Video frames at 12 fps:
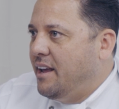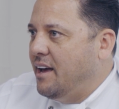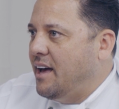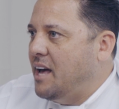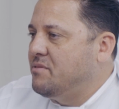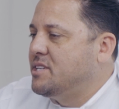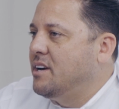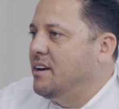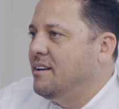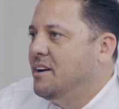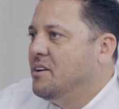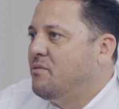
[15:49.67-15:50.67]
You have
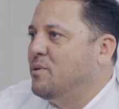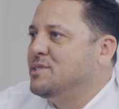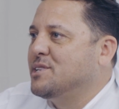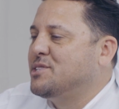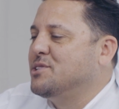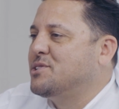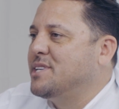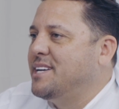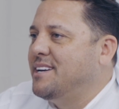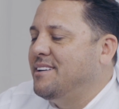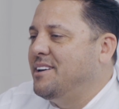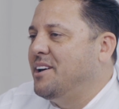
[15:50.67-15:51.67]
to, for instance, you
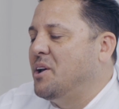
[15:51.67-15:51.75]
see,